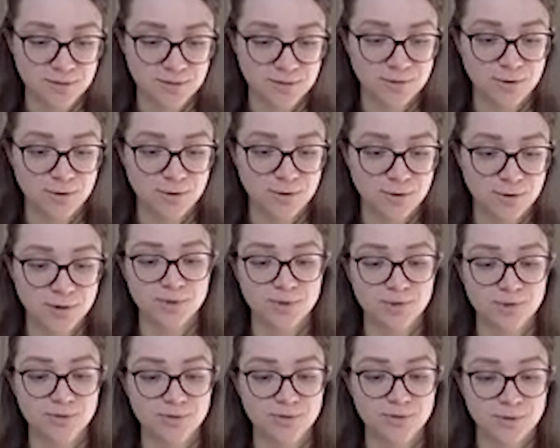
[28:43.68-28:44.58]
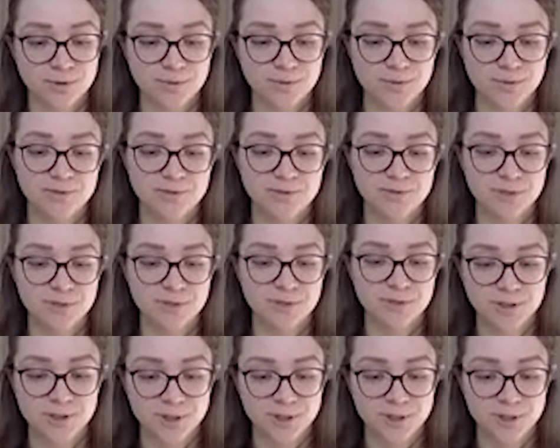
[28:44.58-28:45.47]
And the transform
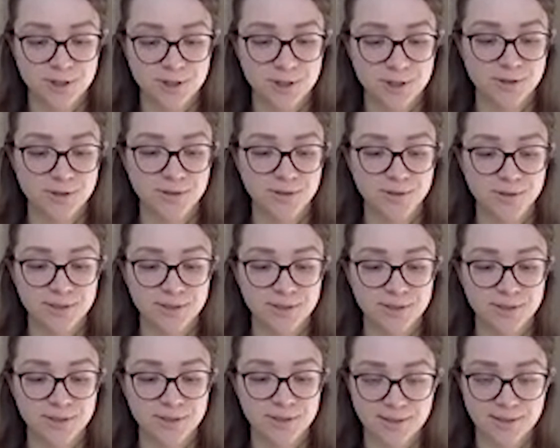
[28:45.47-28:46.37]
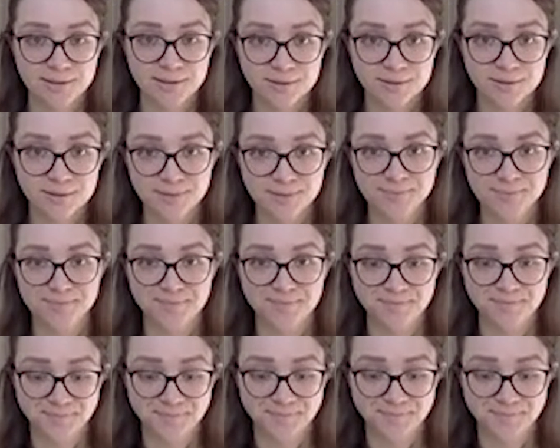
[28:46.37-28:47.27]
performs feature engineering on the data
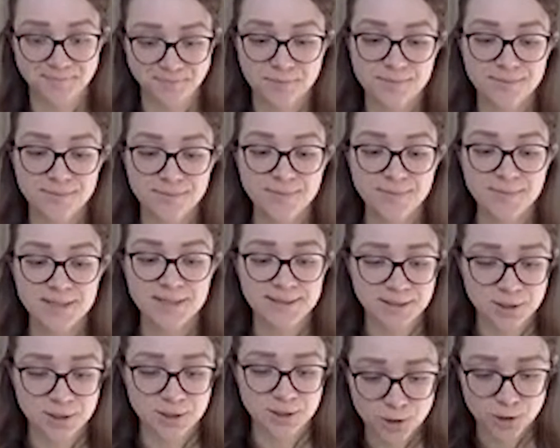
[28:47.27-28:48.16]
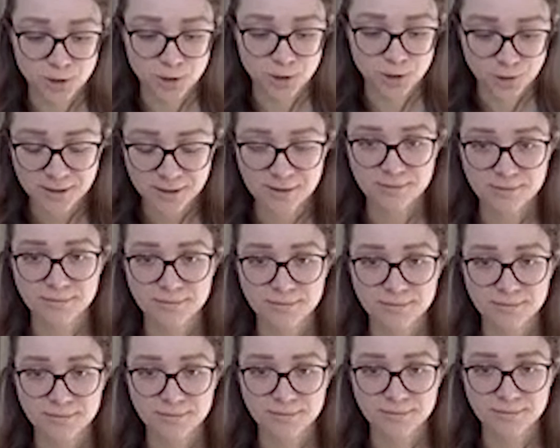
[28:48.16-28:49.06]
sets. The
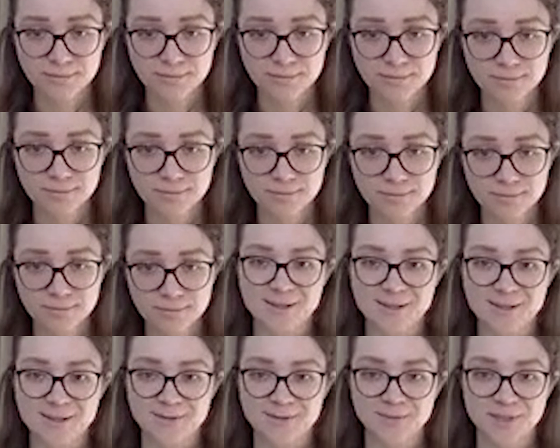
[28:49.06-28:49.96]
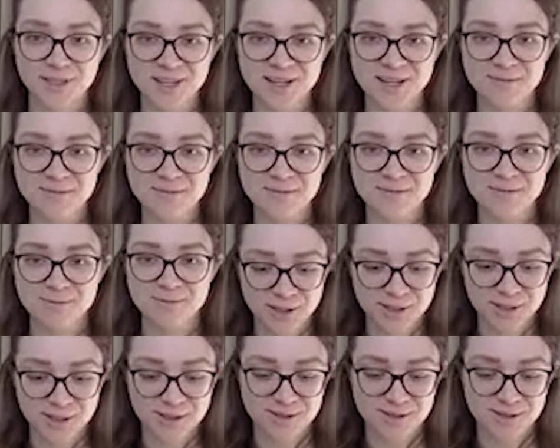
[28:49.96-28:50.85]
trainer, as you can guess from
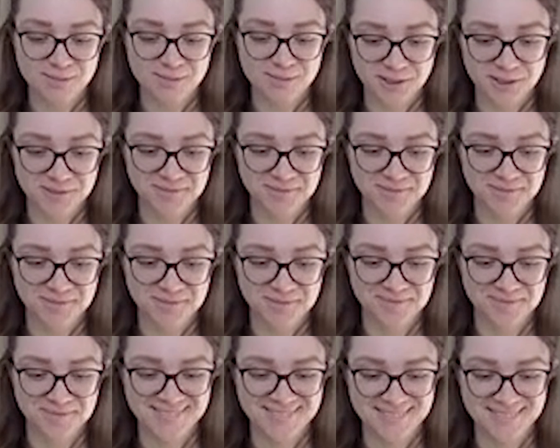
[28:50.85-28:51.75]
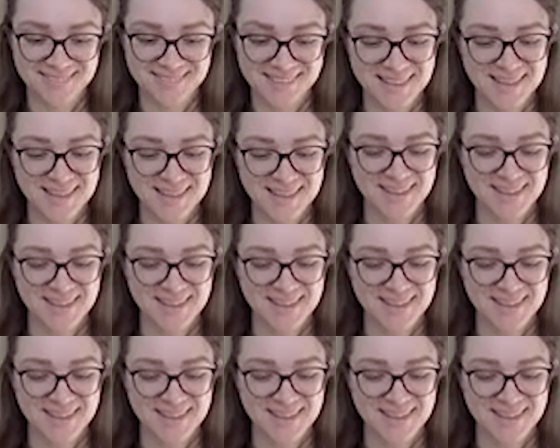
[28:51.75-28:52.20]
the name, trains the model.